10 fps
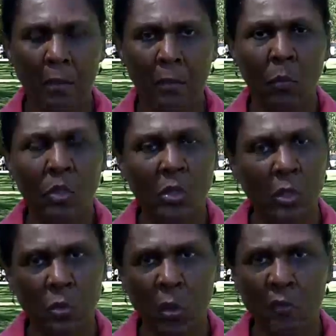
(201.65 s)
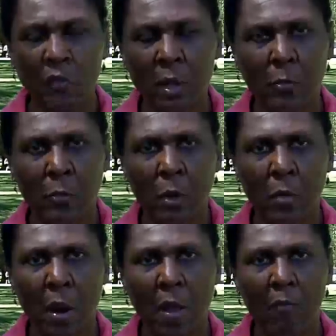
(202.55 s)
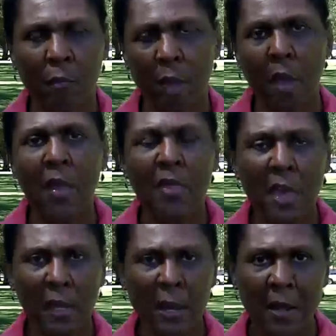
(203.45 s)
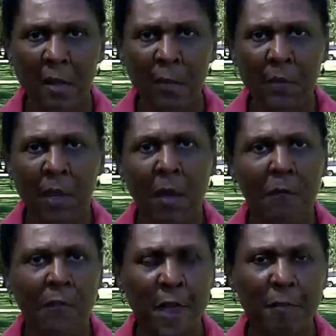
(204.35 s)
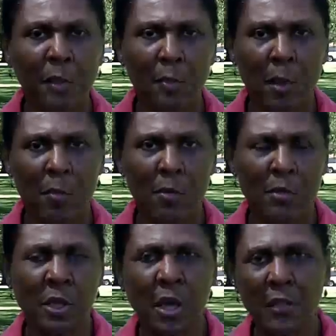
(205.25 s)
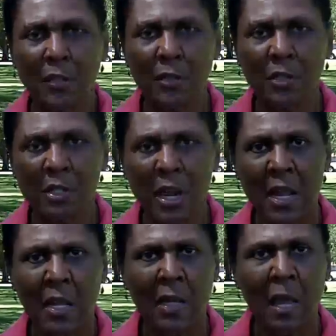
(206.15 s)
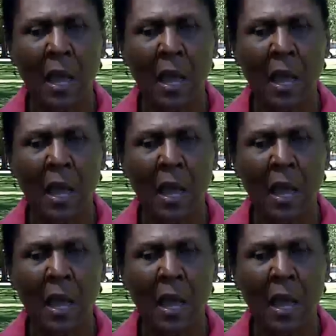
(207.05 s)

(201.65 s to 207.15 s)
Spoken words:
which is a 12-step program that helps family members understand